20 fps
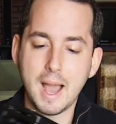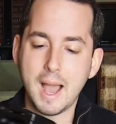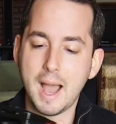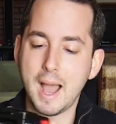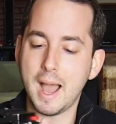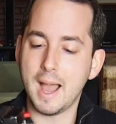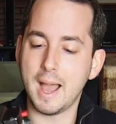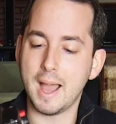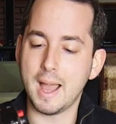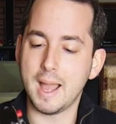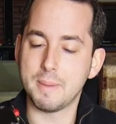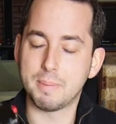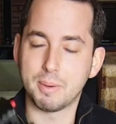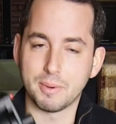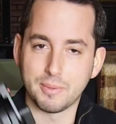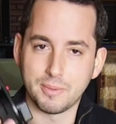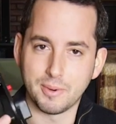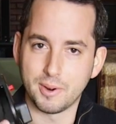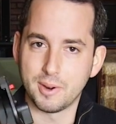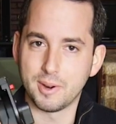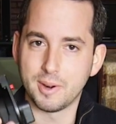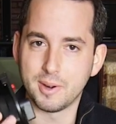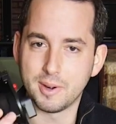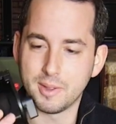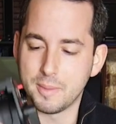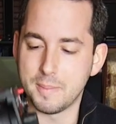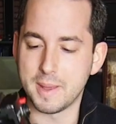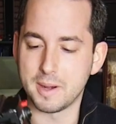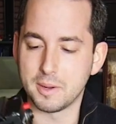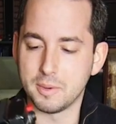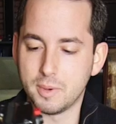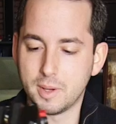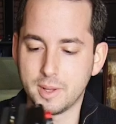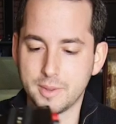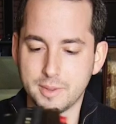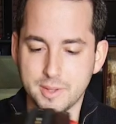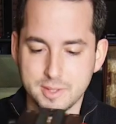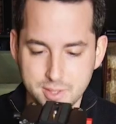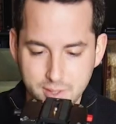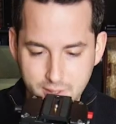I prefer the metal
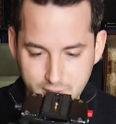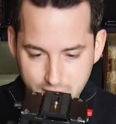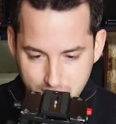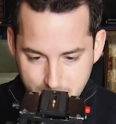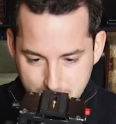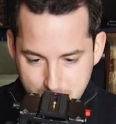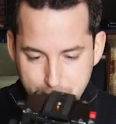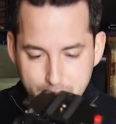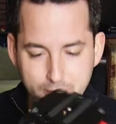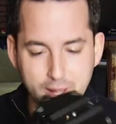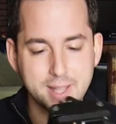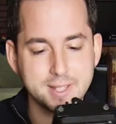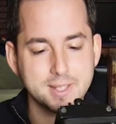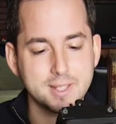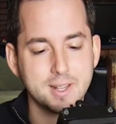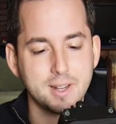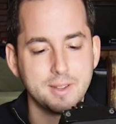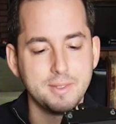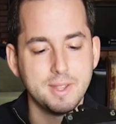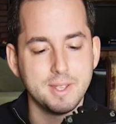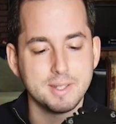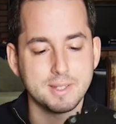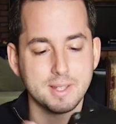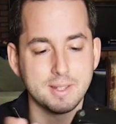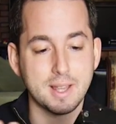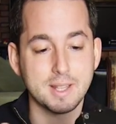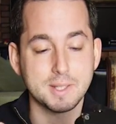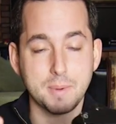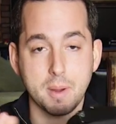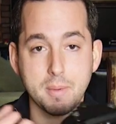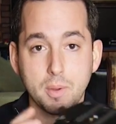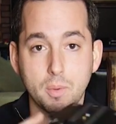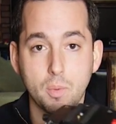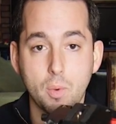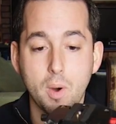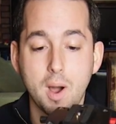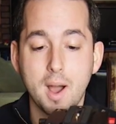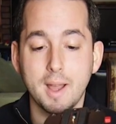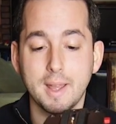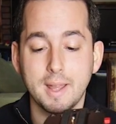one. There's only a little bit of plastic on this, and that's probably
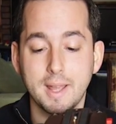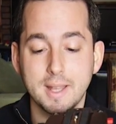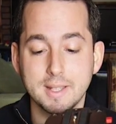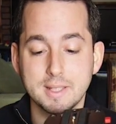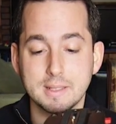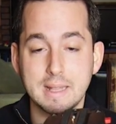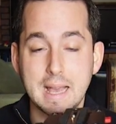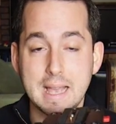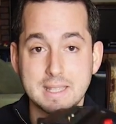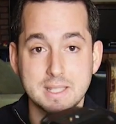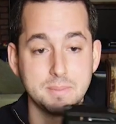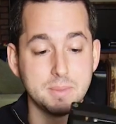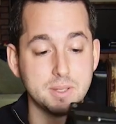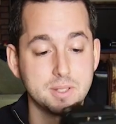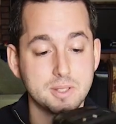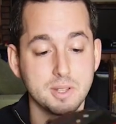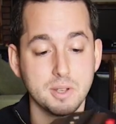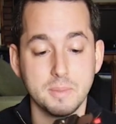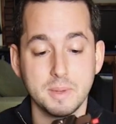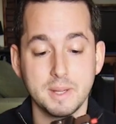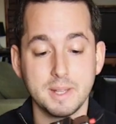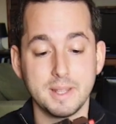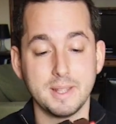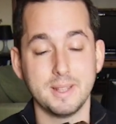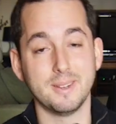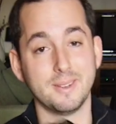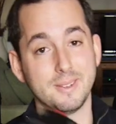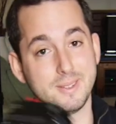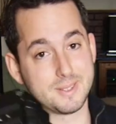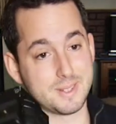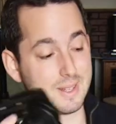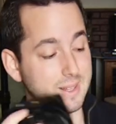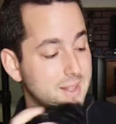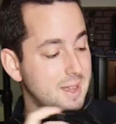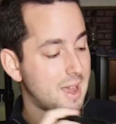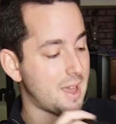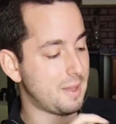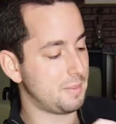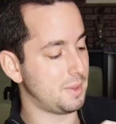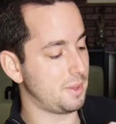why it's lasted me so many years and
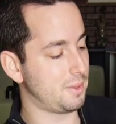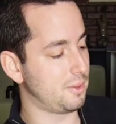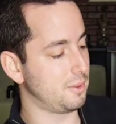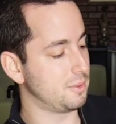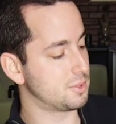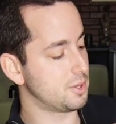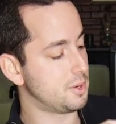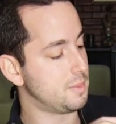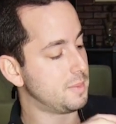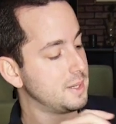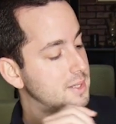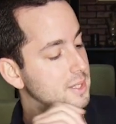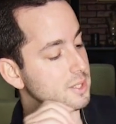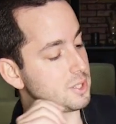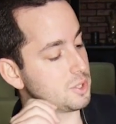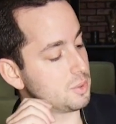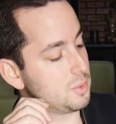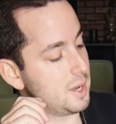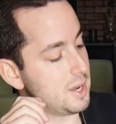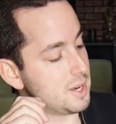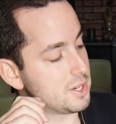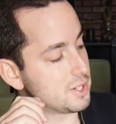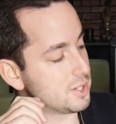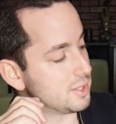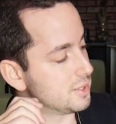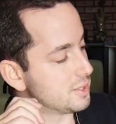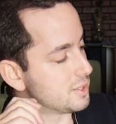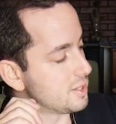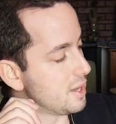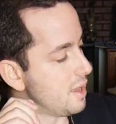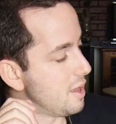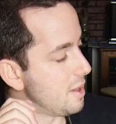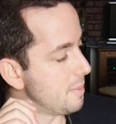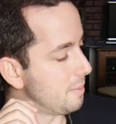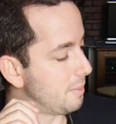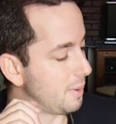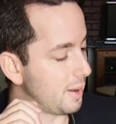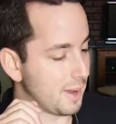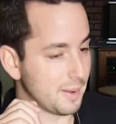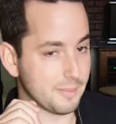got me through so many situations.
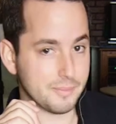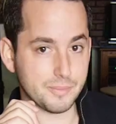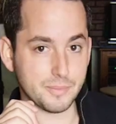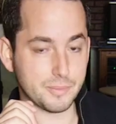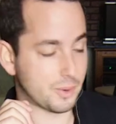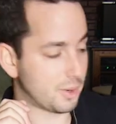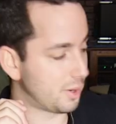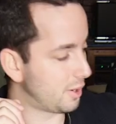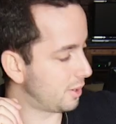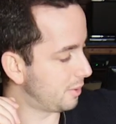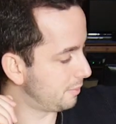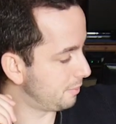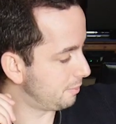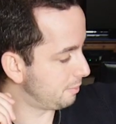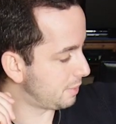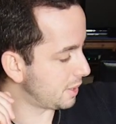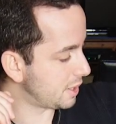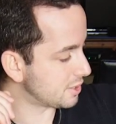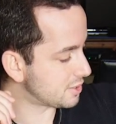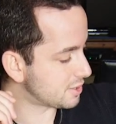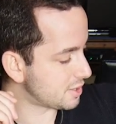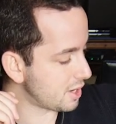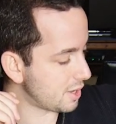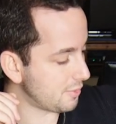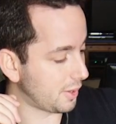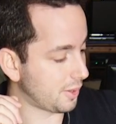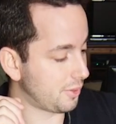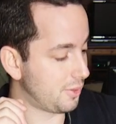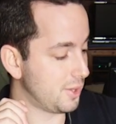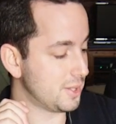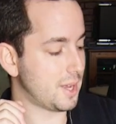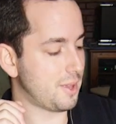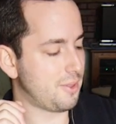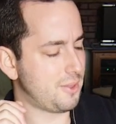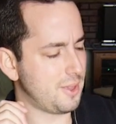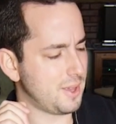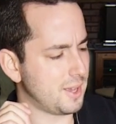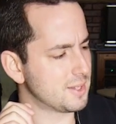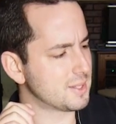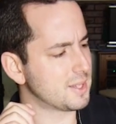But for bigger stuff like this, I
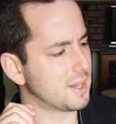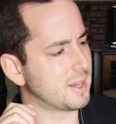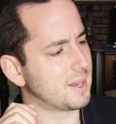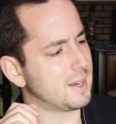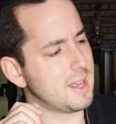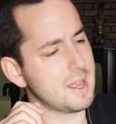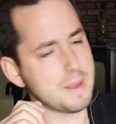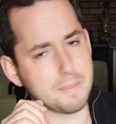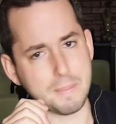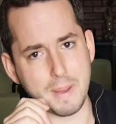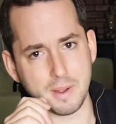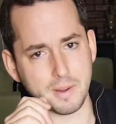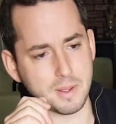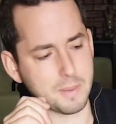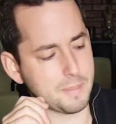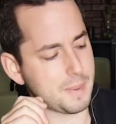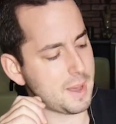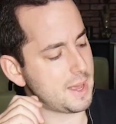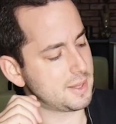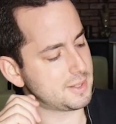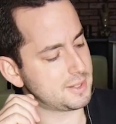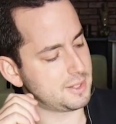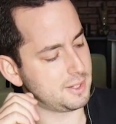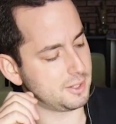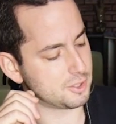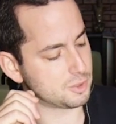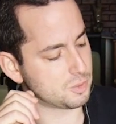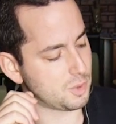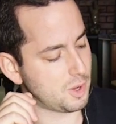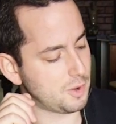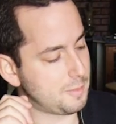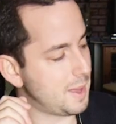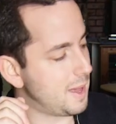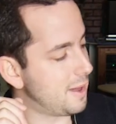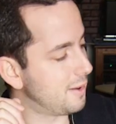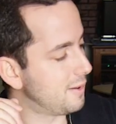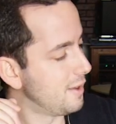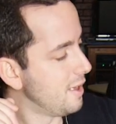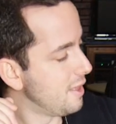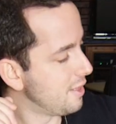think is like an 8 pound capacity or 12
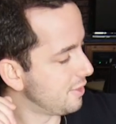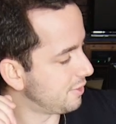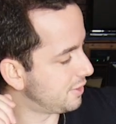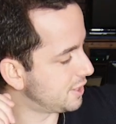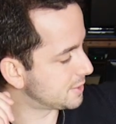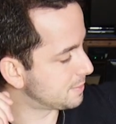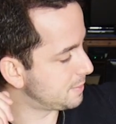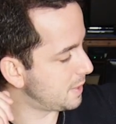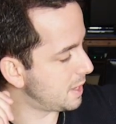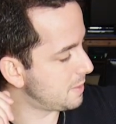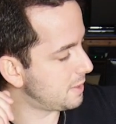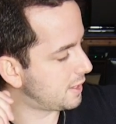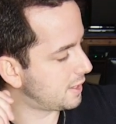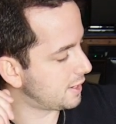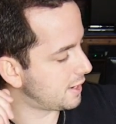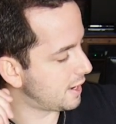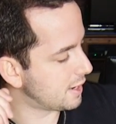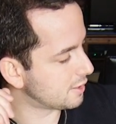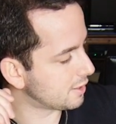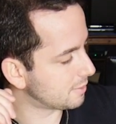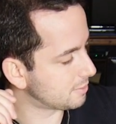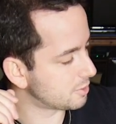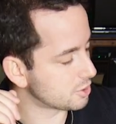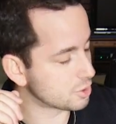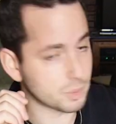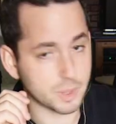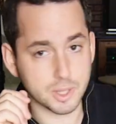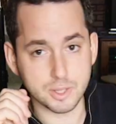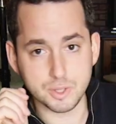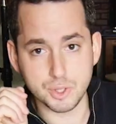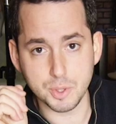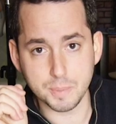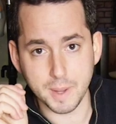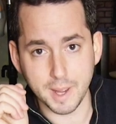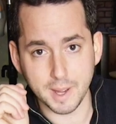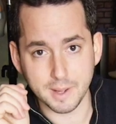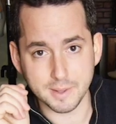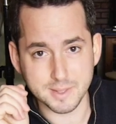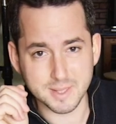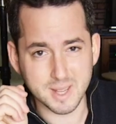pound. This baby can handle up to 22
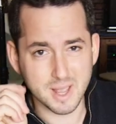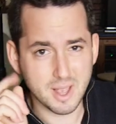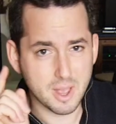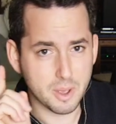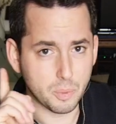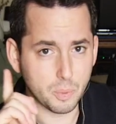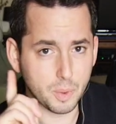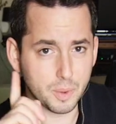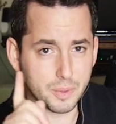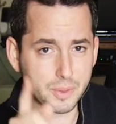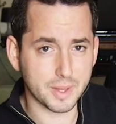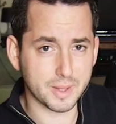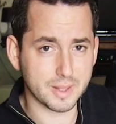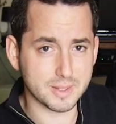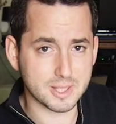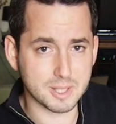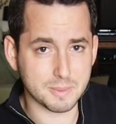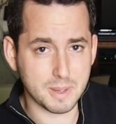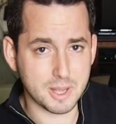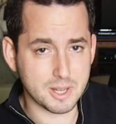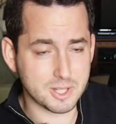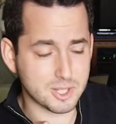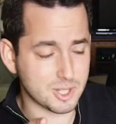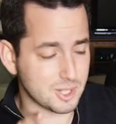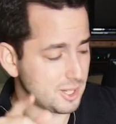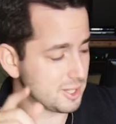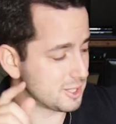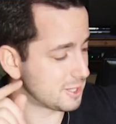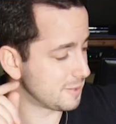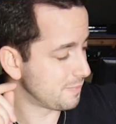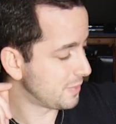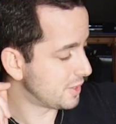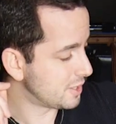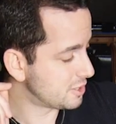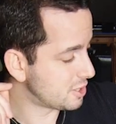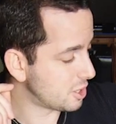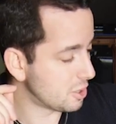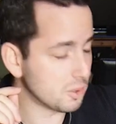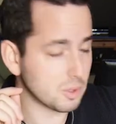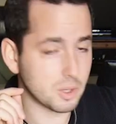pounds. One thing I like to mention is
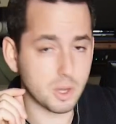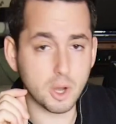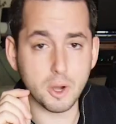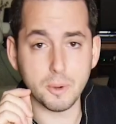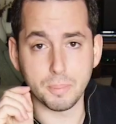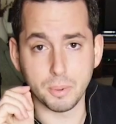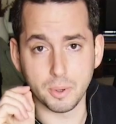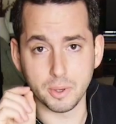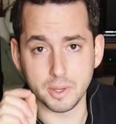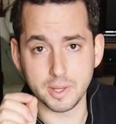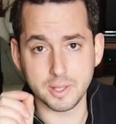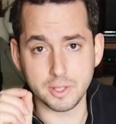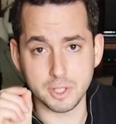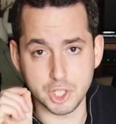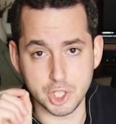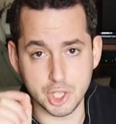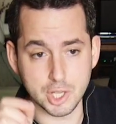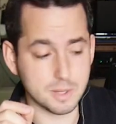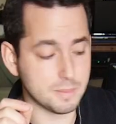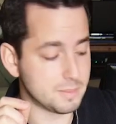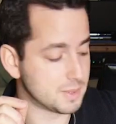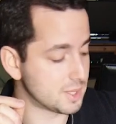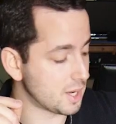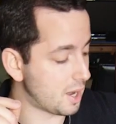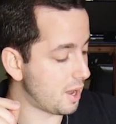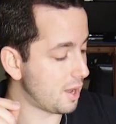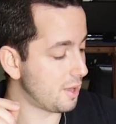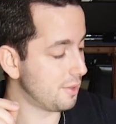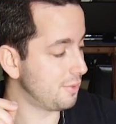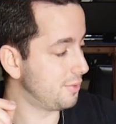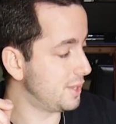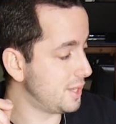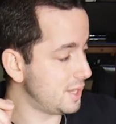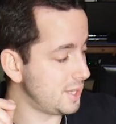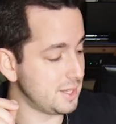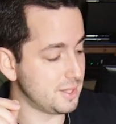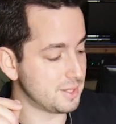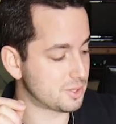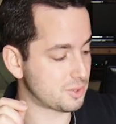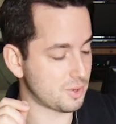don't go putting jibs on
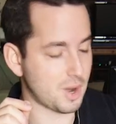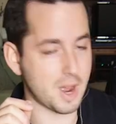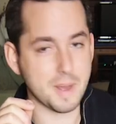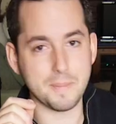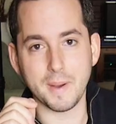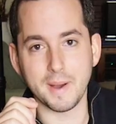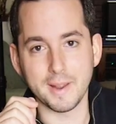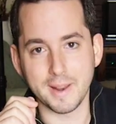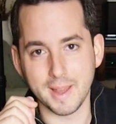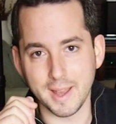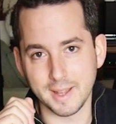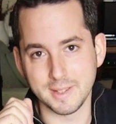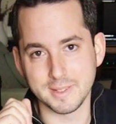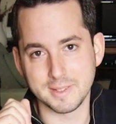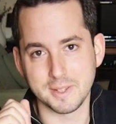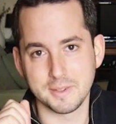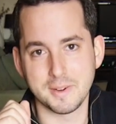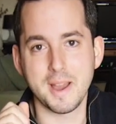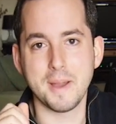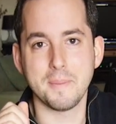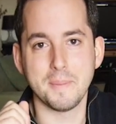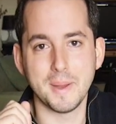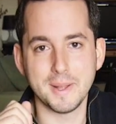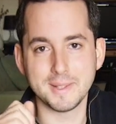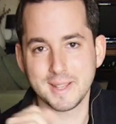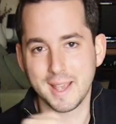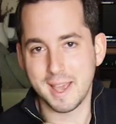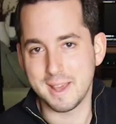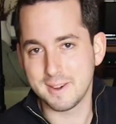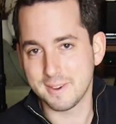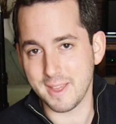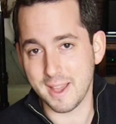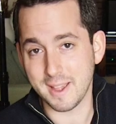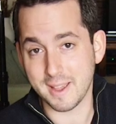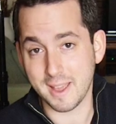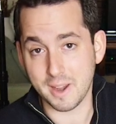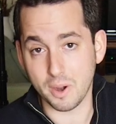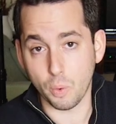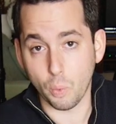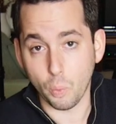these tripod heads. They're not meant to handle that
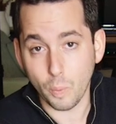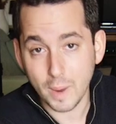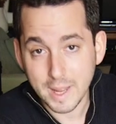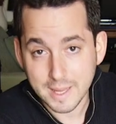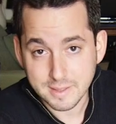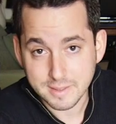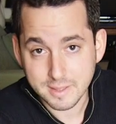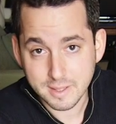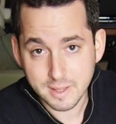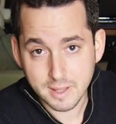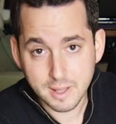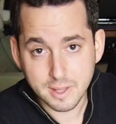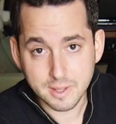kind of weight.